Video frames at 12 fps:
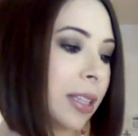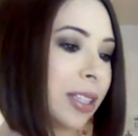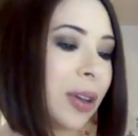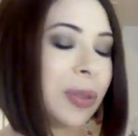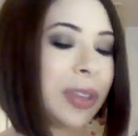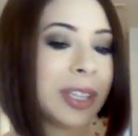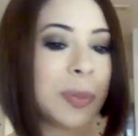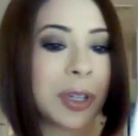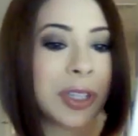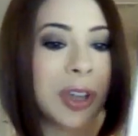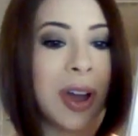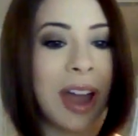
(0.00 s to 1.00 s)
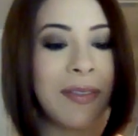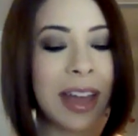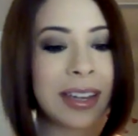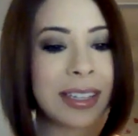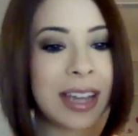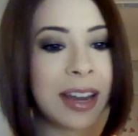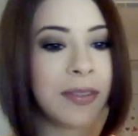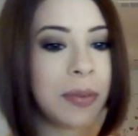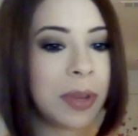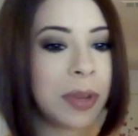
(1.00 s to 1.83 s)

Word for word: So these books all have that inside of it.